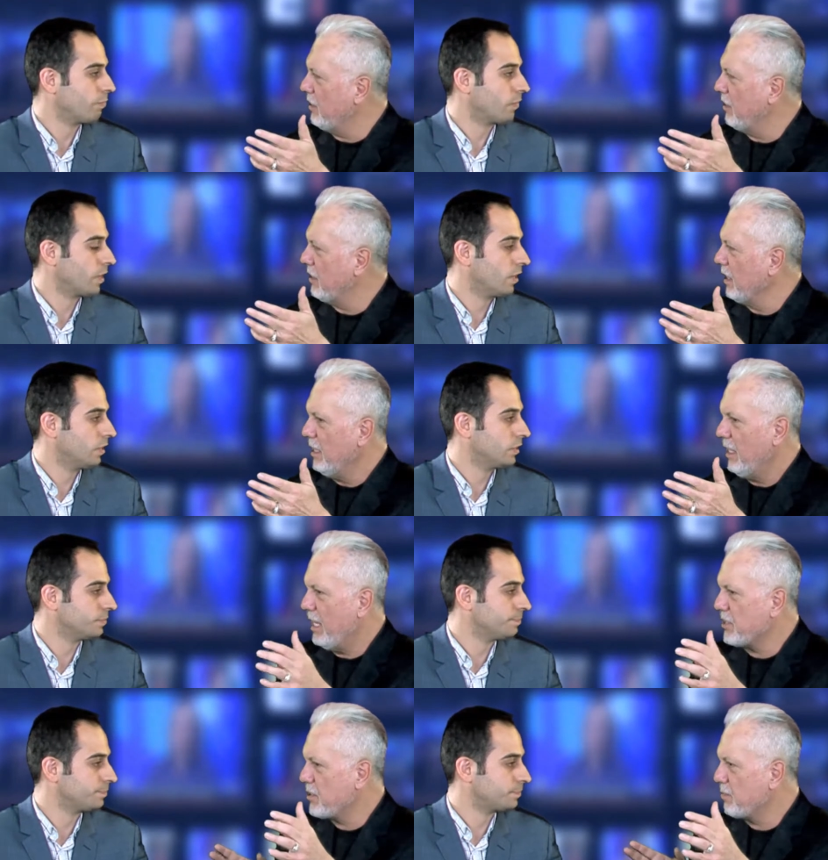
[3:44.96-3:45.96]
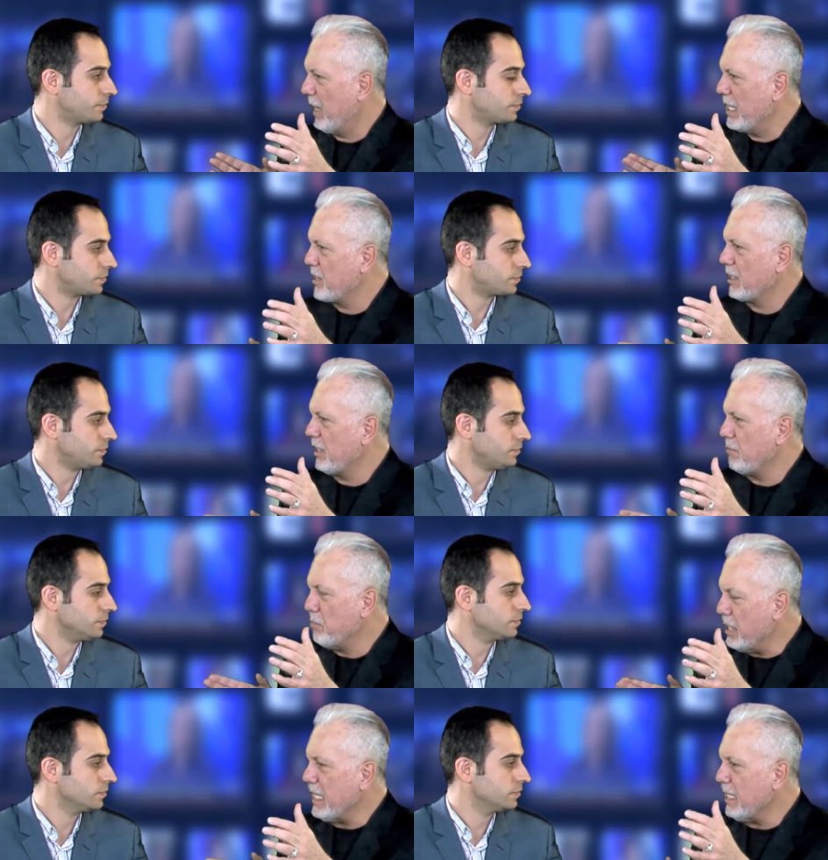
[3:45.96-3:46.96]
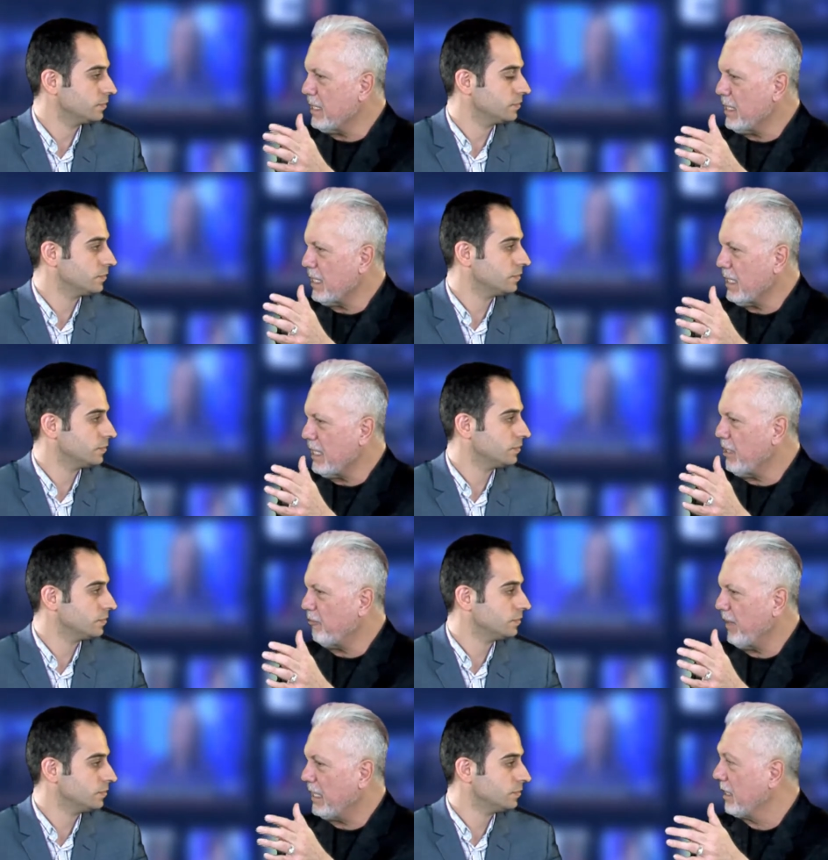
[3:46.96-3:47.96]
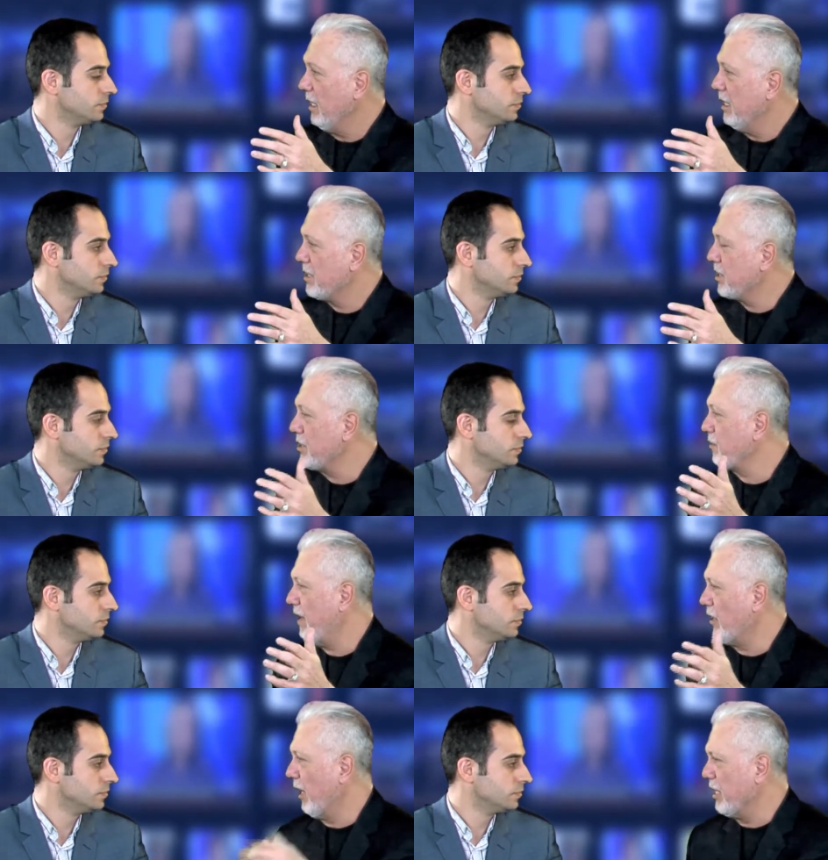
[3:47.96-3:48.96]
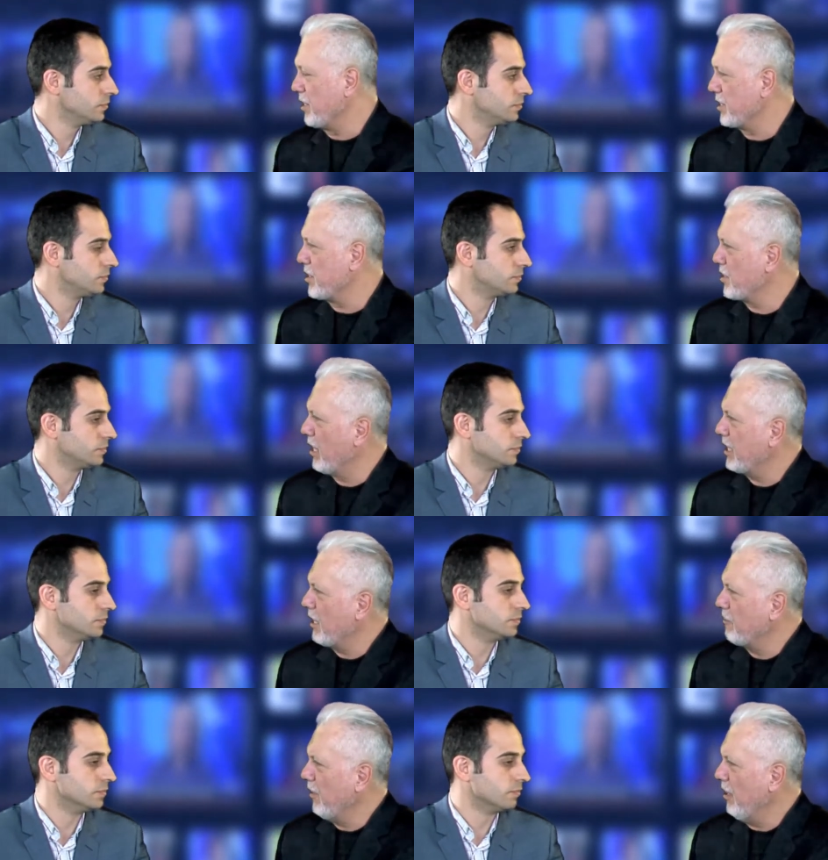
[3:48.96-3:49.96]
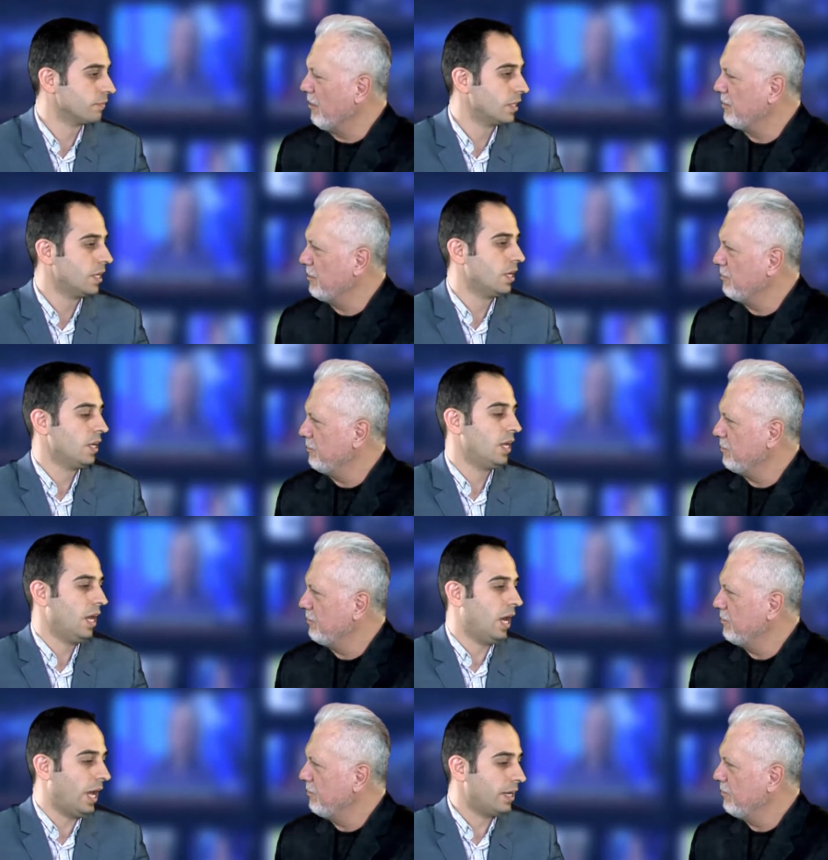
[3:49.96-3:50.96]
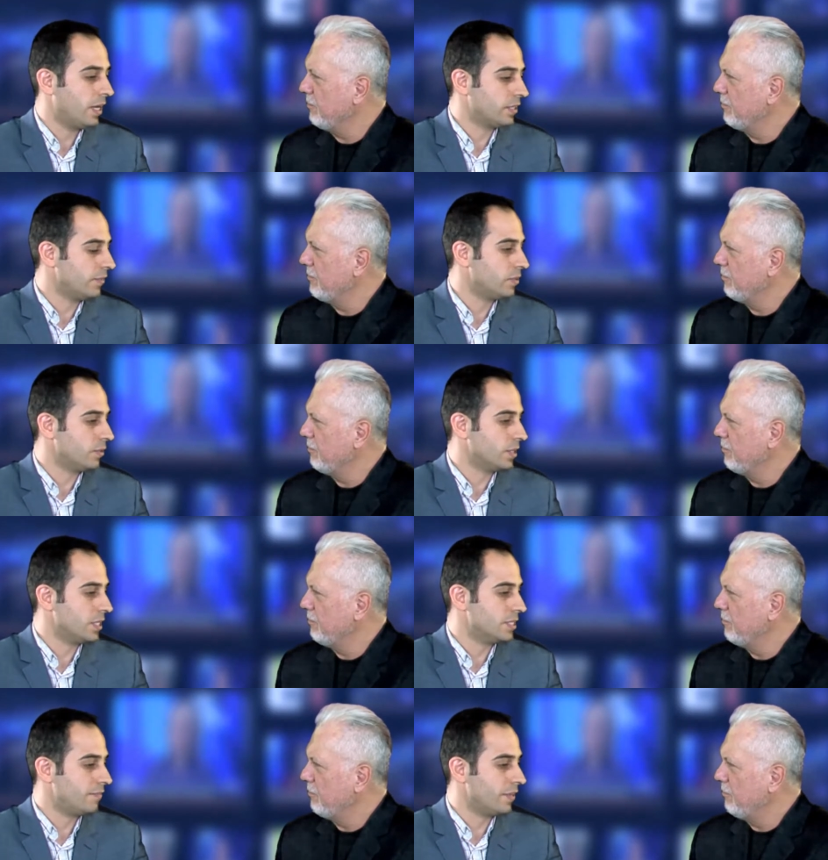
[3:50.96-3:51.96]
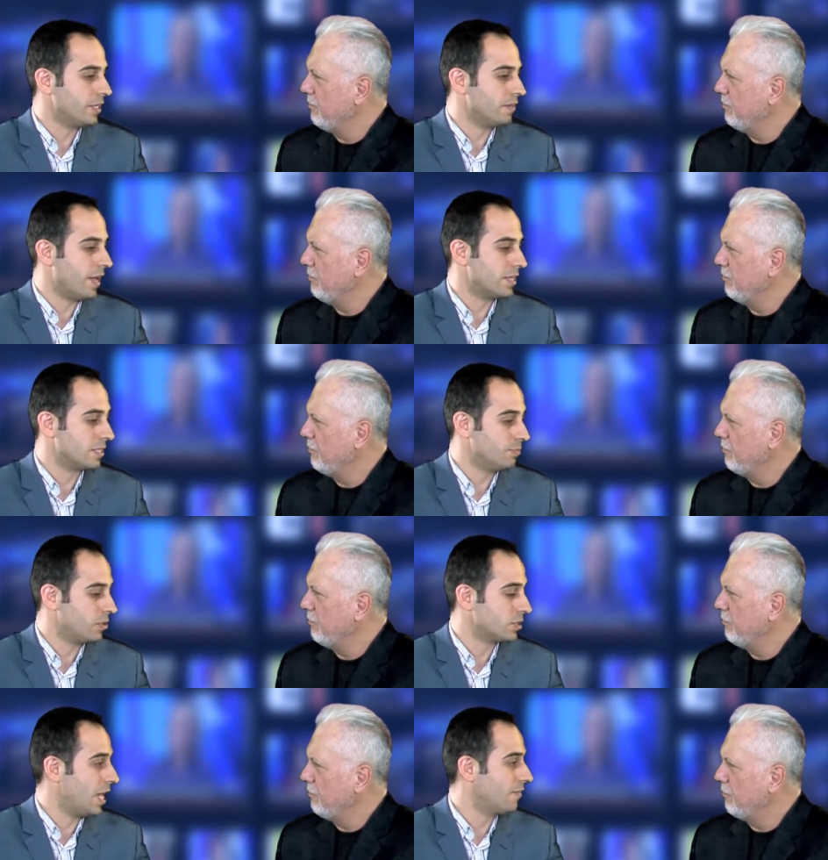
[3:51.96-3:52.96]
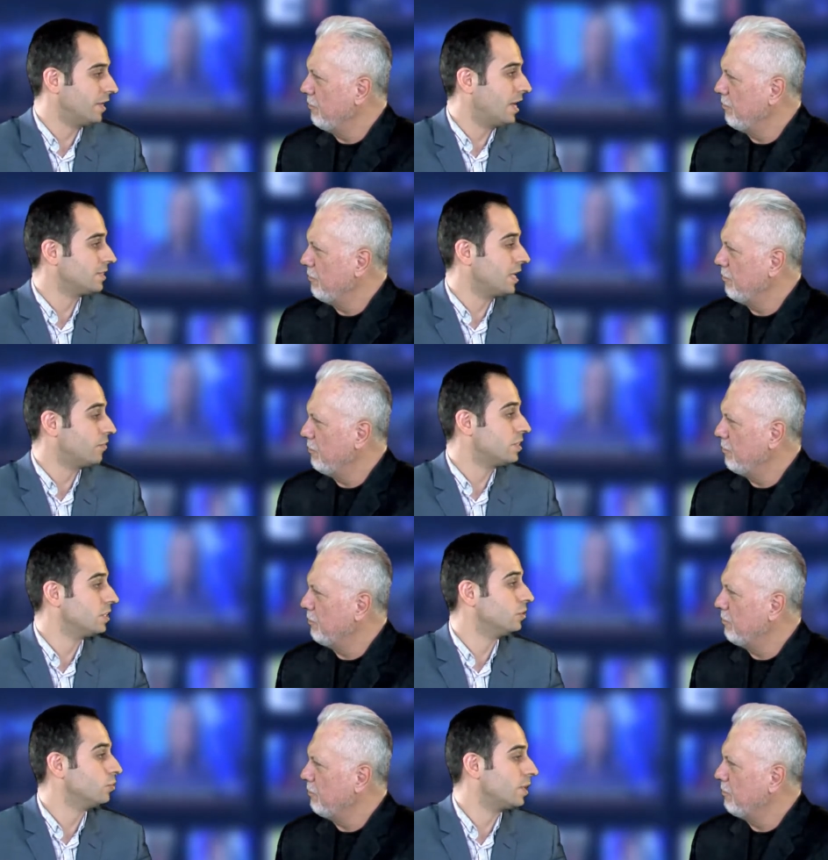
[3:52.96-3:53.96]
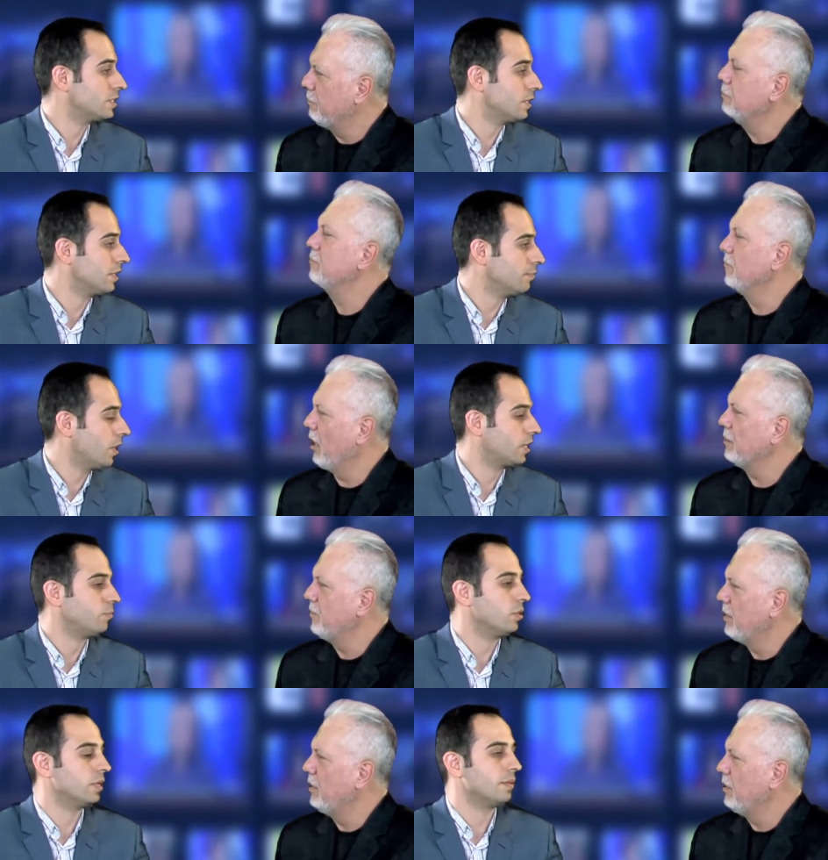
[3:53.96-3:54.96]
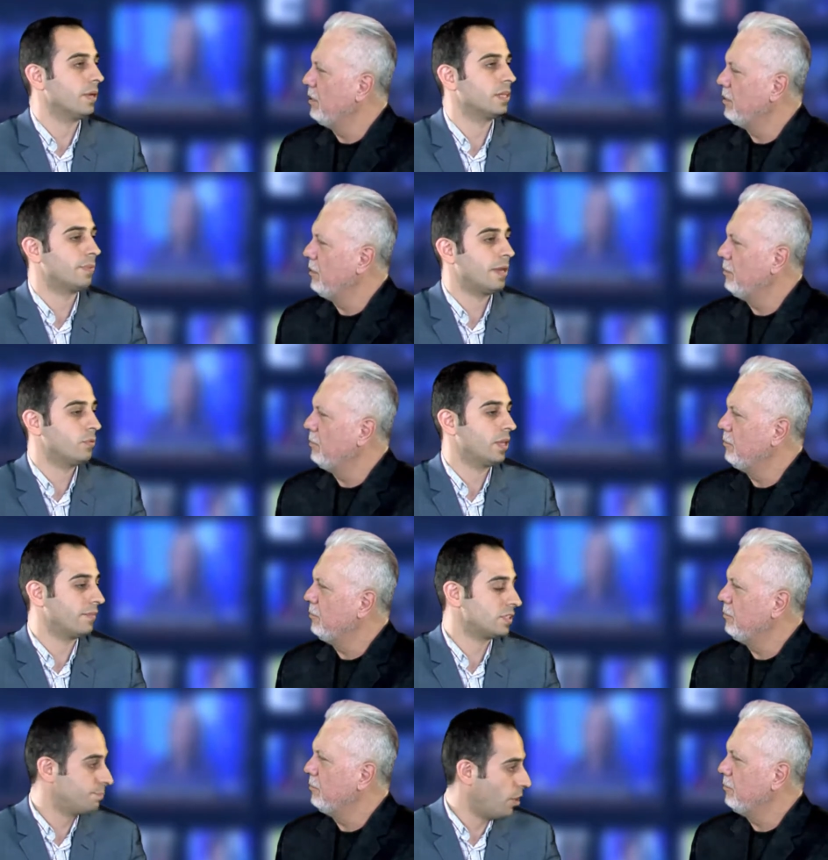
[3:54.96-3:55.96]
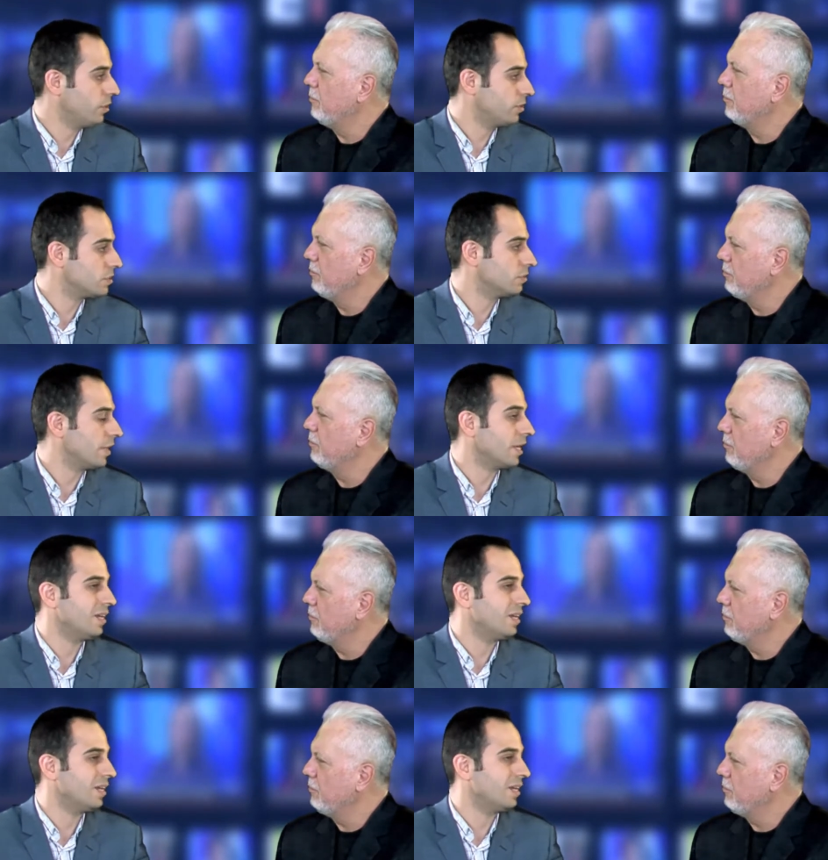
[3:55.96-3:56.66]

Speaker 1: that has basically been, uh, in effect, since Federation, since 1905?
Speaker 2: I can't give you a, a, definitive answer because I haven't asked every single resident in my community. But the people that have spoken to me,